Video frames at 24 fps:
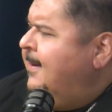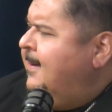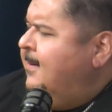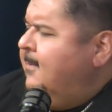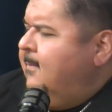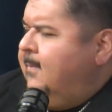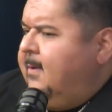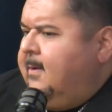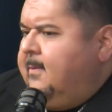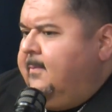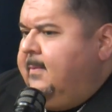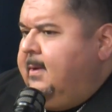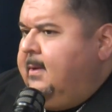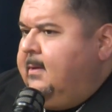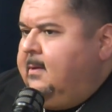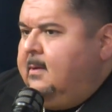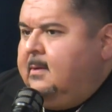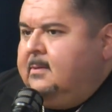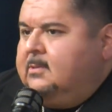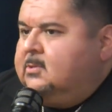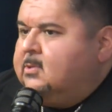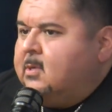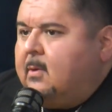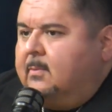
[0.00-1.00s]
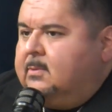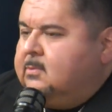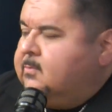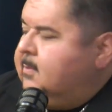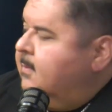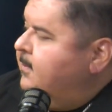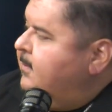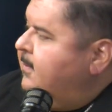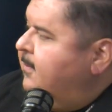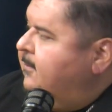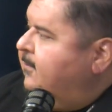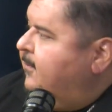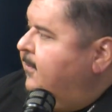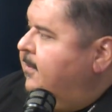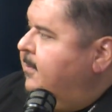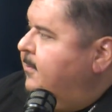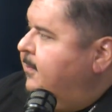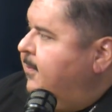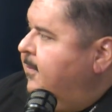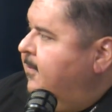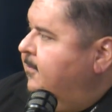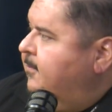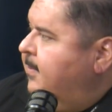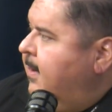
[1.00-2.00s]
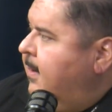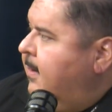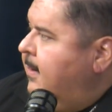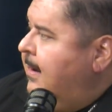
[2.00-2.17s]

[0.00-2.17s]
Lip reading: why don't we? There's always room for improvement.